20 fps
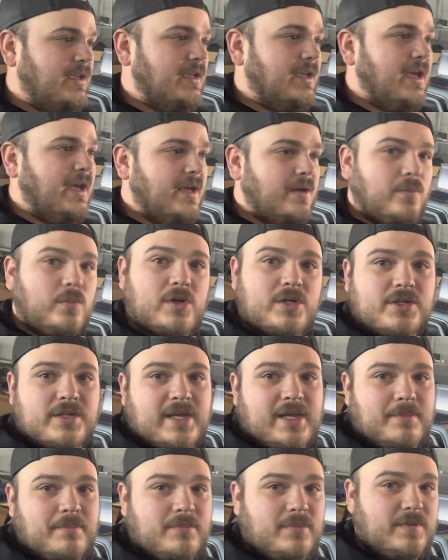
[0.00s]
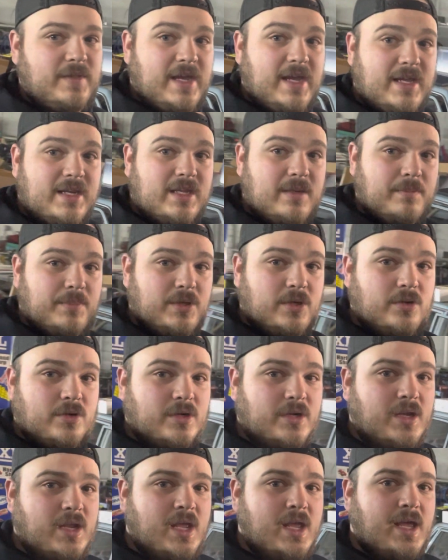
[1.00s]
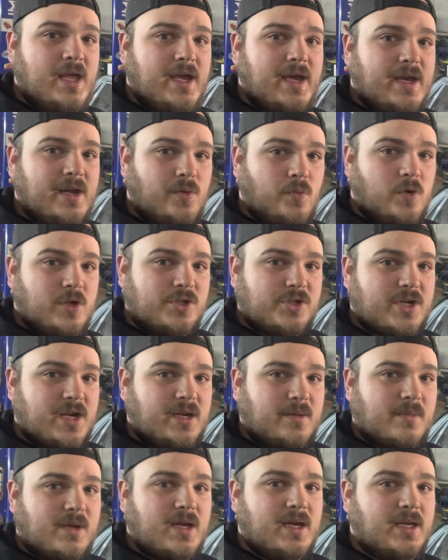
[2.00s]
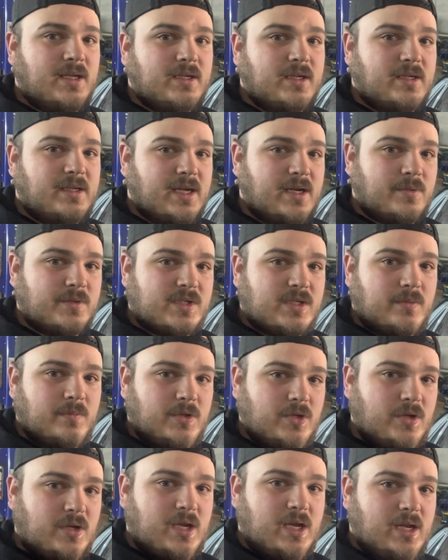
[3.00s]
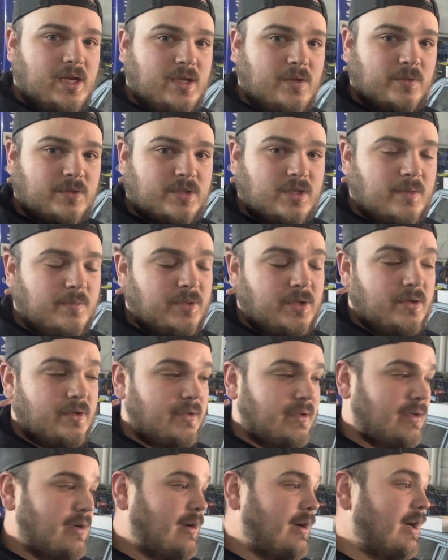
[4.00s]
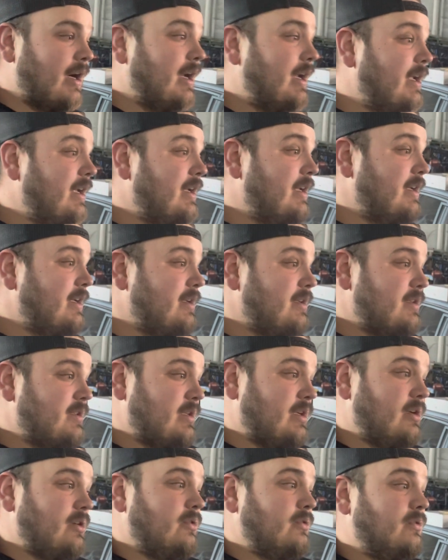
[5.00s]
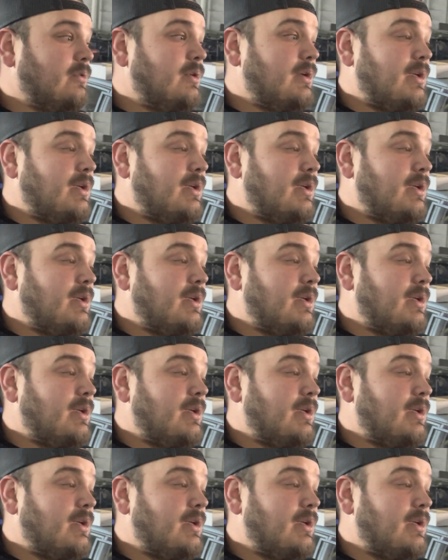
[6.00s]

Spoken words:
had that computer had a one-track mind and that was communicating with the computer in the car. So